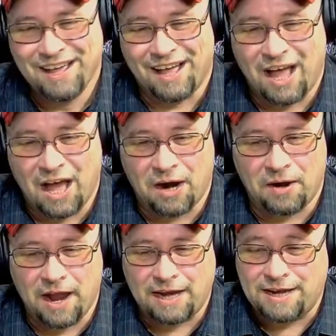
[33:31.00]
All
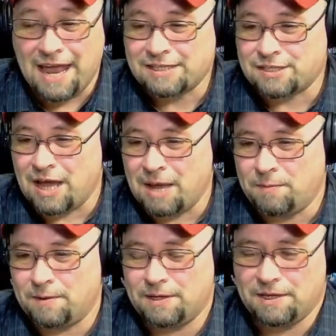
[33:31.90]
right, next up,
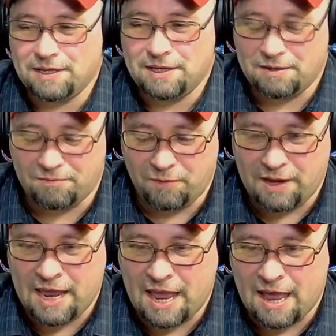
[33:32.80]

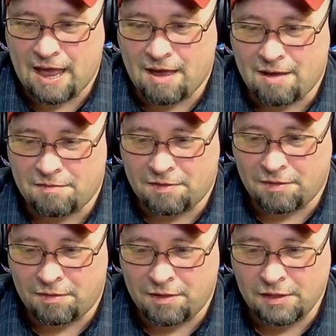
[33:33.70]
we have
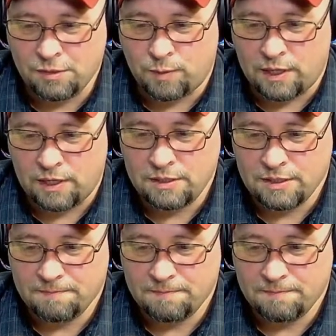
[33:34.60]
this piece.